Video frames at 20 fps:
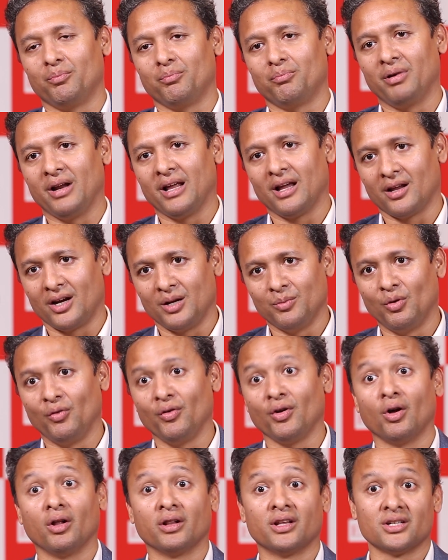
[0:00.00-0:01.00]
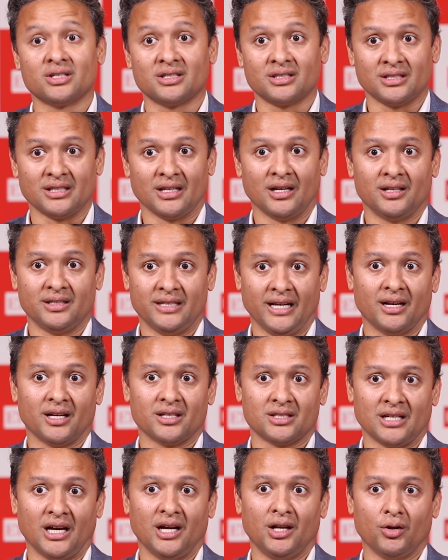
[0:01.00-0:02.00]
removing all this
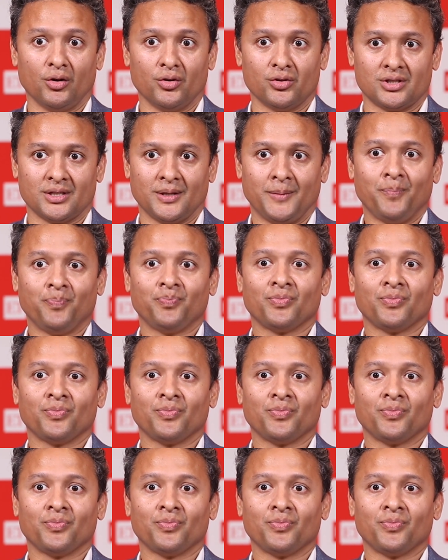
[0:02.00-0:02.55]
data silos